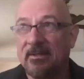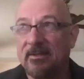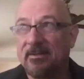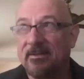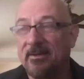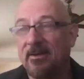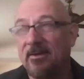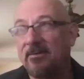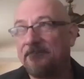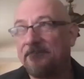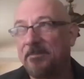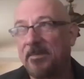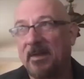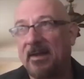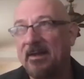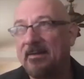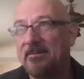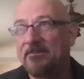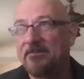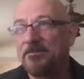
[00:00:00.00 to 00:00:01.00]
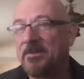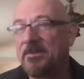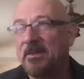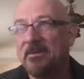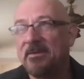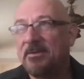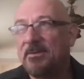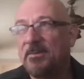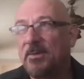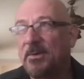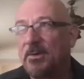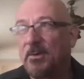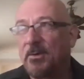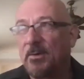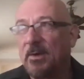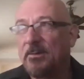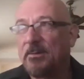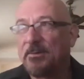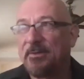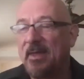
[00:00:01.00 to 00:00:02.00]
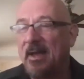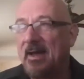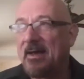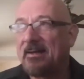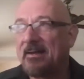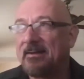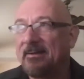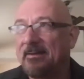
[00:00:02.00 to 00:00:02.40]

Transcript: No, I would agree with that.